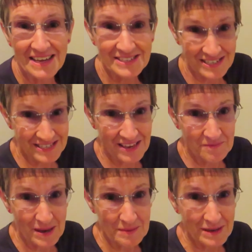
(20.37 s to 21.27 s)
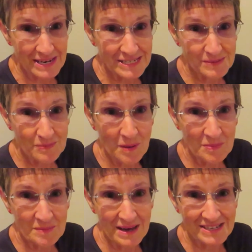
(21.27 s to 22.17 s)
Just give me a minute to pop
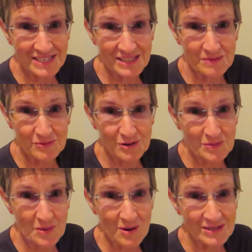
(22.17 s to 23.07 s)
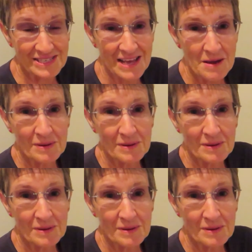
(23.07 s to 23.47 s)
them out into the brooder box